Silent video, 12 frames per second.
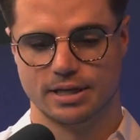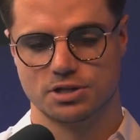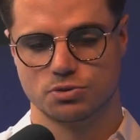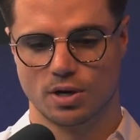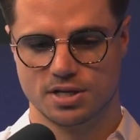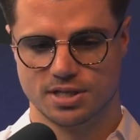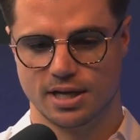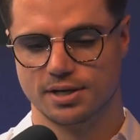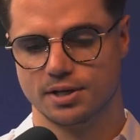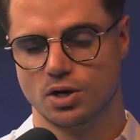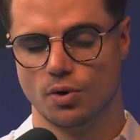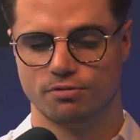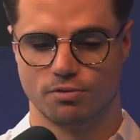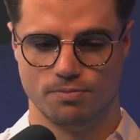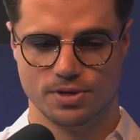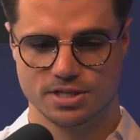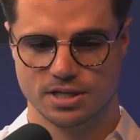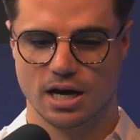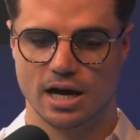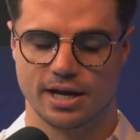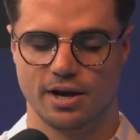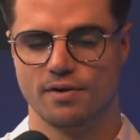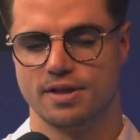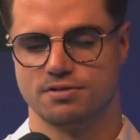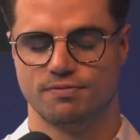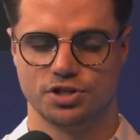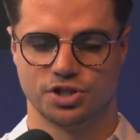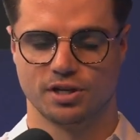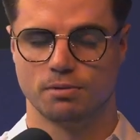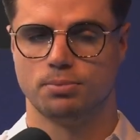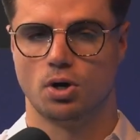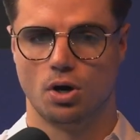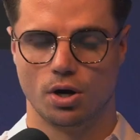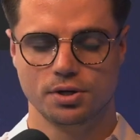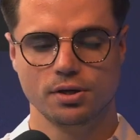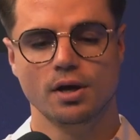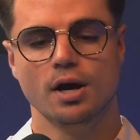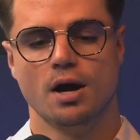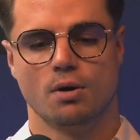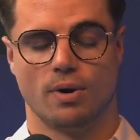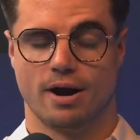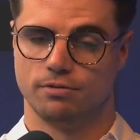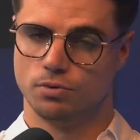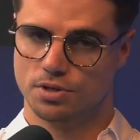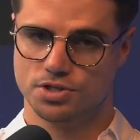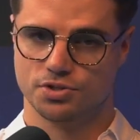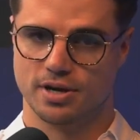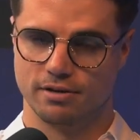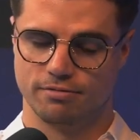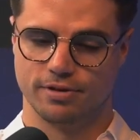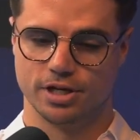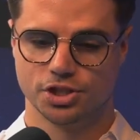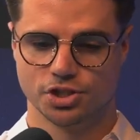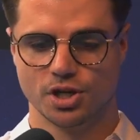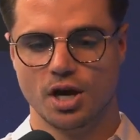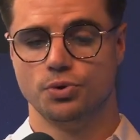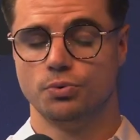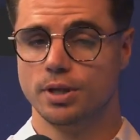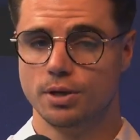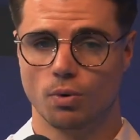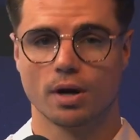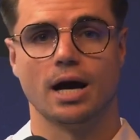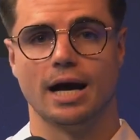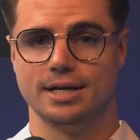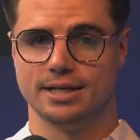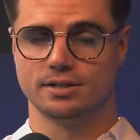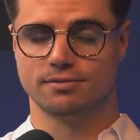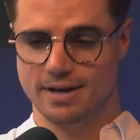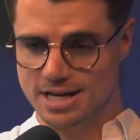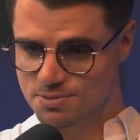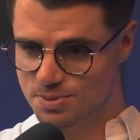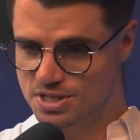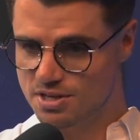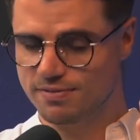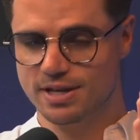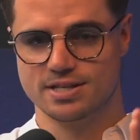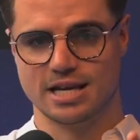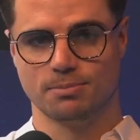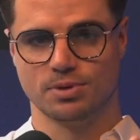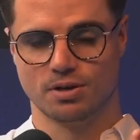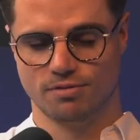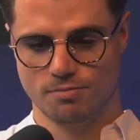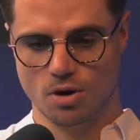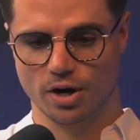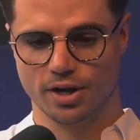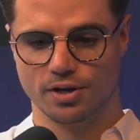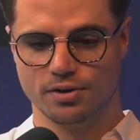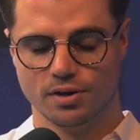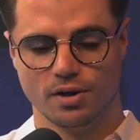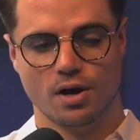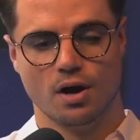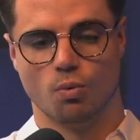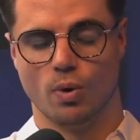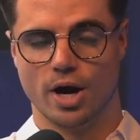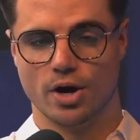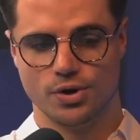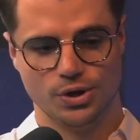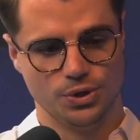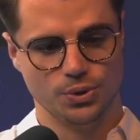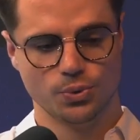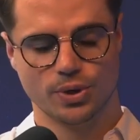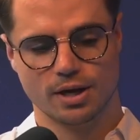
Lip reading: That's why I said going from this guy here that's fishing in a pond where everyone's trying to fish, you really want to identify a specific segment of a market where you